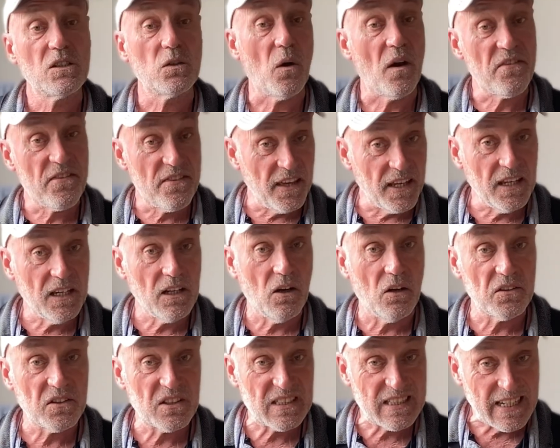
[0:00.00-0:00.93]
So I think
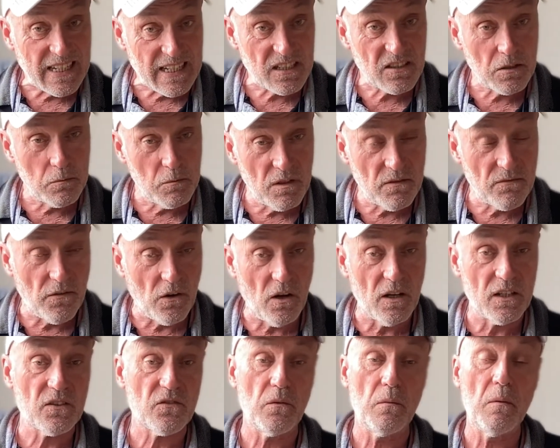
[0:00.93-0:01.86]
I'll seek some
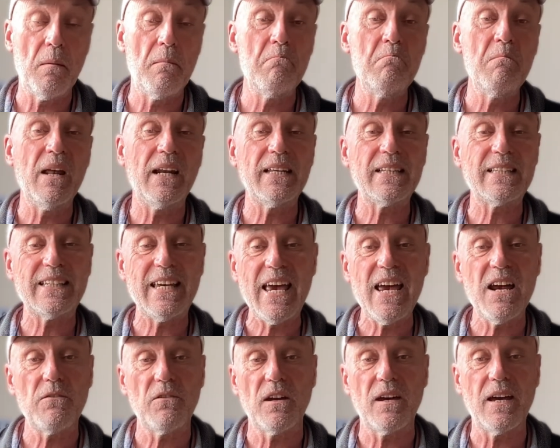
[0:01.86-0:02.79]
advice from a
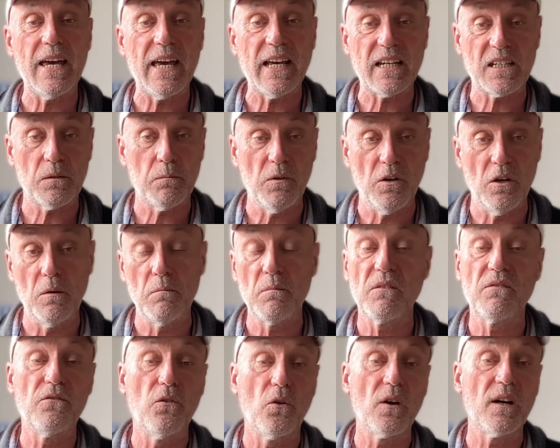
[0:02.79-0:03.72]
militaria expert
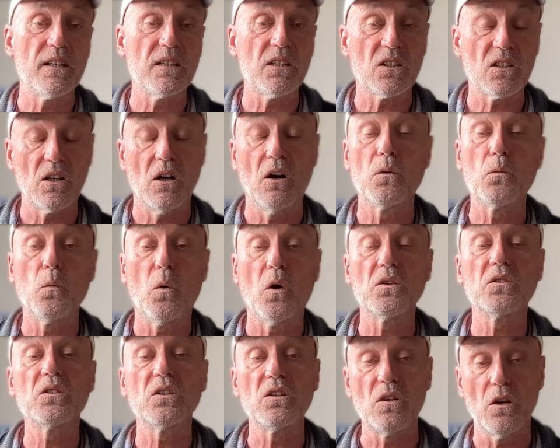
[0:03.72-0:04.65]
before I decide
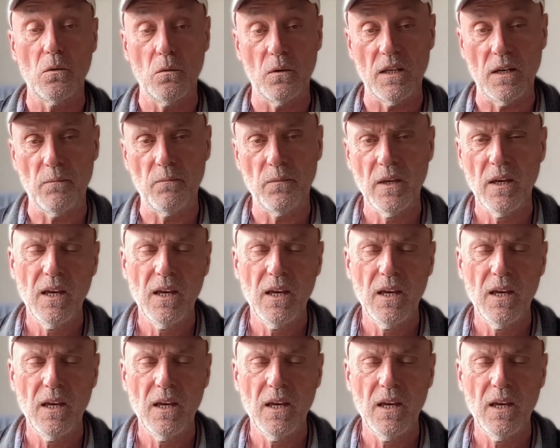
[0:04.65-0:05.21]
what to do with it.